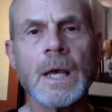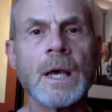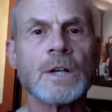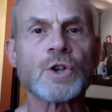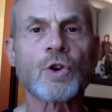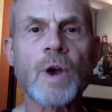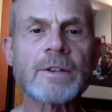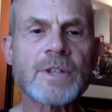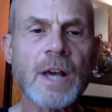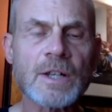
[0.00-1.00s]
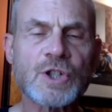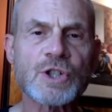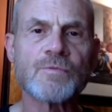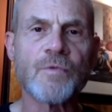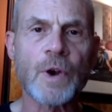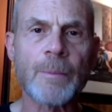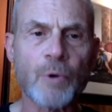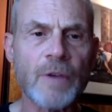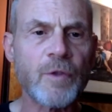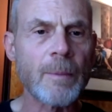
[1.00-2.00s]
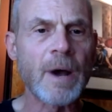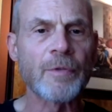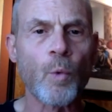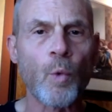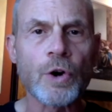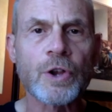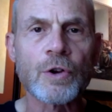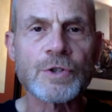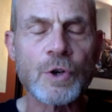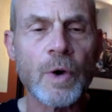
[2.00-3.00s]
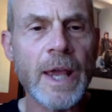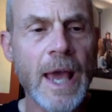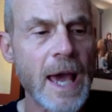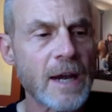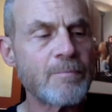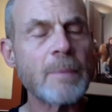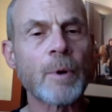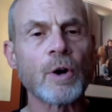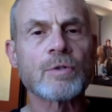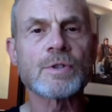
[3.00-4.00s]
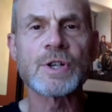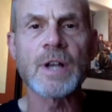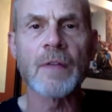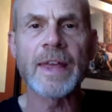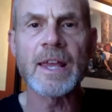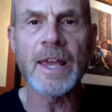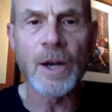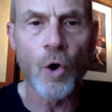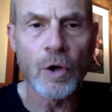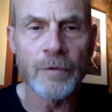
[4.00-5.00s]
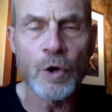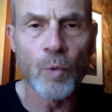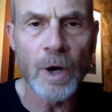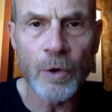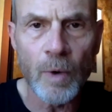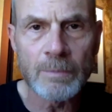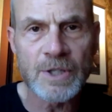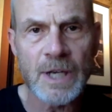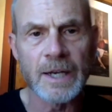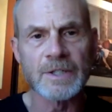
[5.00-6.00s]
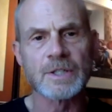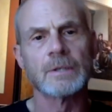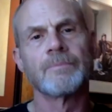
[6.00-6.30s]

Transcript: So Gregg, tell us just very briefly about the work you're doing, and if people are interested, how they can get a hold of you, what your website is.